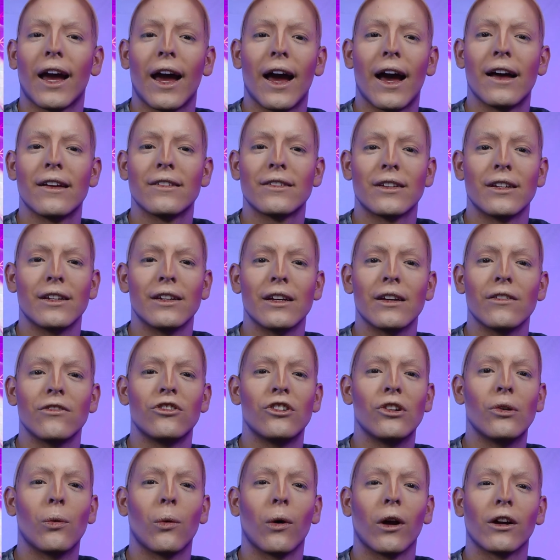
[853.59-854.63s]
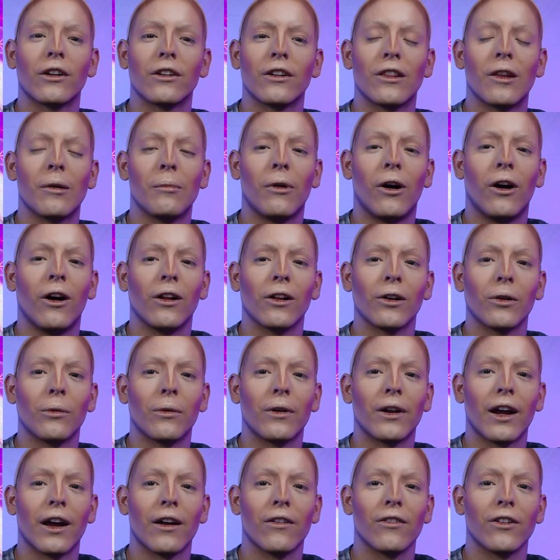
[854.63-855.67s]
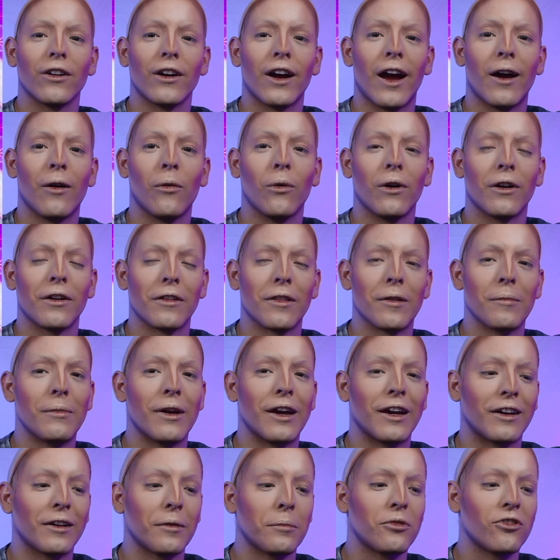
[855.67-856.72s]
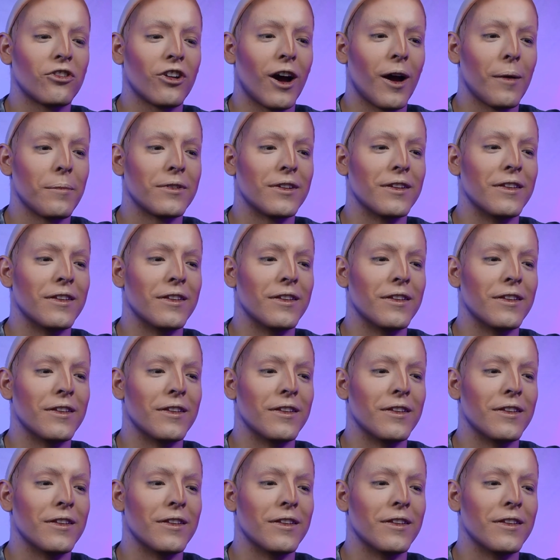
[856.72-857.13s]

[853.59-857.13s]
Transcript: asking if she worked in the mall or whatever at one of the makeup shops,